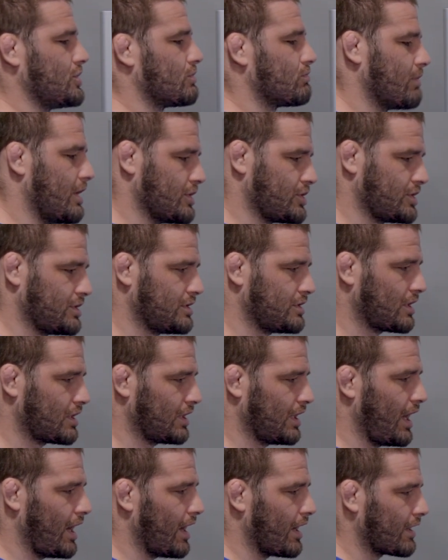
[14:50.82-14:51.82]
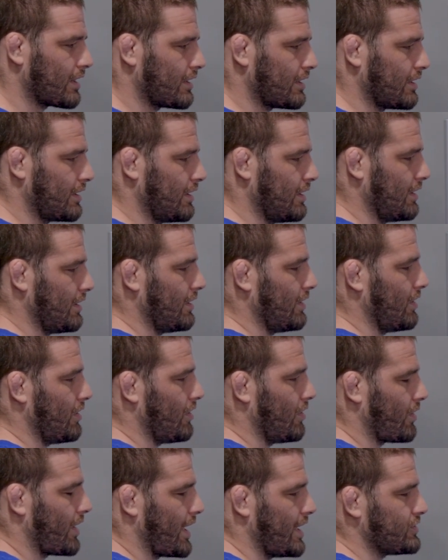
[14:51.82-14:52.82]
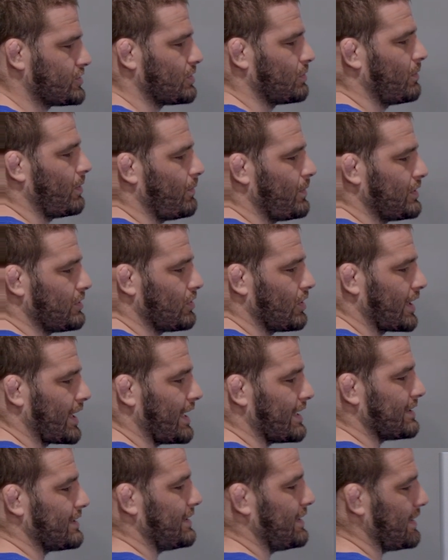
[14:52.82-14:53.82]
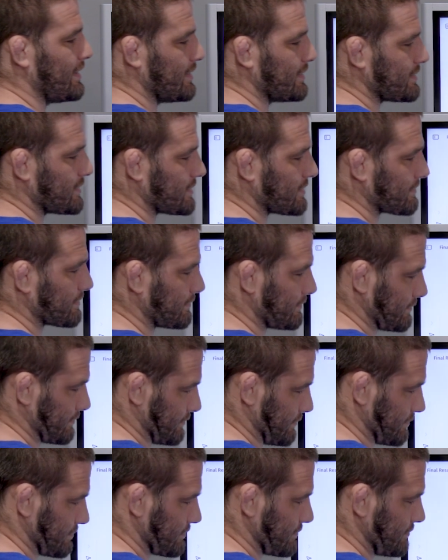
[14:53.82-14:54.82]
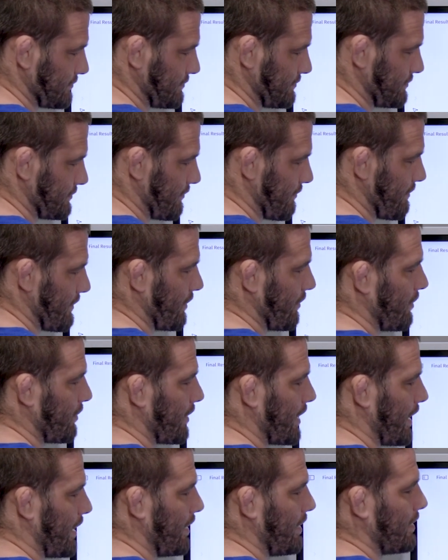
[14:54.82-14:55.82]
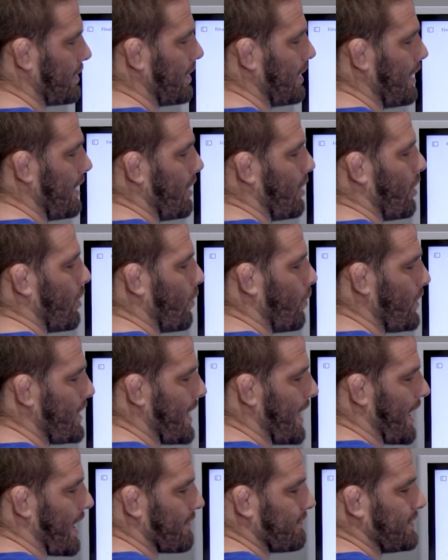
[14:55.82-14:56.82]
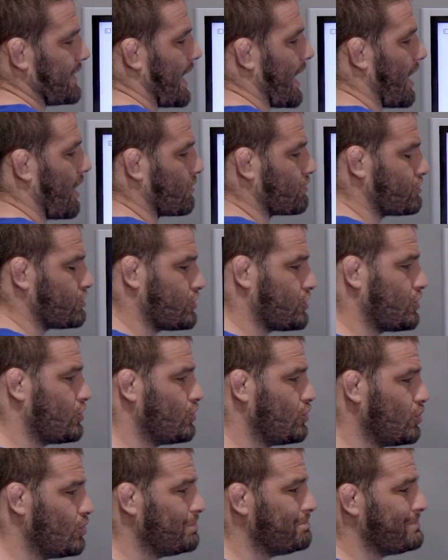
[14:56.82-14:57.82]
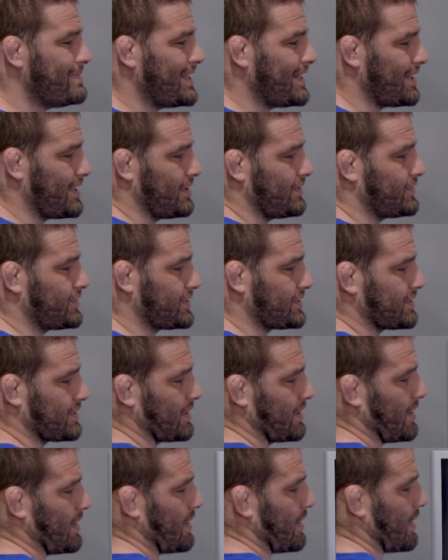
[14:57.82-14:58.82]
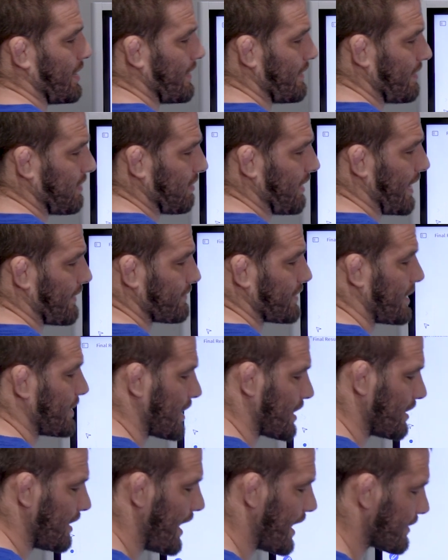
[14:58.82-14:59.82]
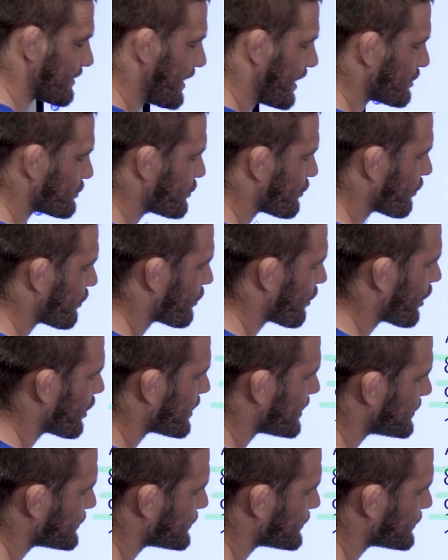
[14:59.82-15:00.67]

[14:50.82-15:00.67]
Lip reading: you're rushing the clock. Okay, so when we look at this, okay, we have now 2 minutes left on the clock. There's 30